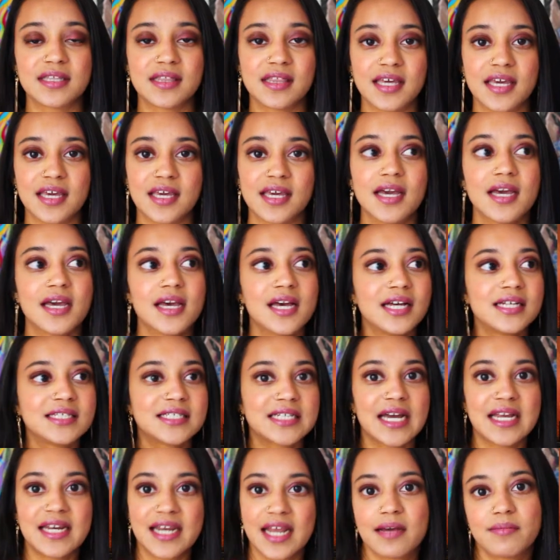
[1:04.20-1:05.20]
the
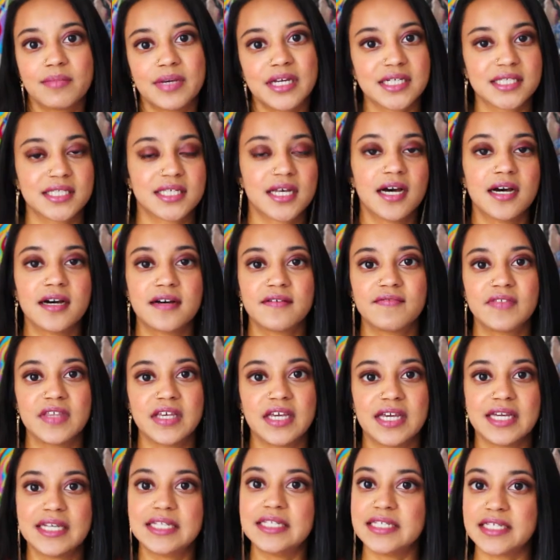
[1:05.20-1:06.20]
dynamics of
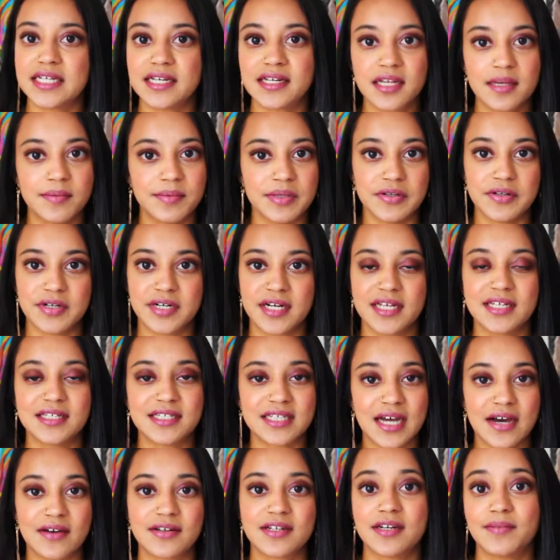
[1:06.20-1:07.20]
the Indian community
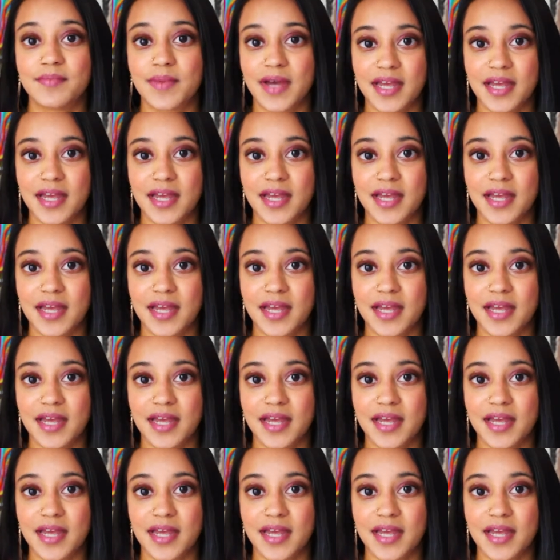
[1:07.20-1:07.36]
down in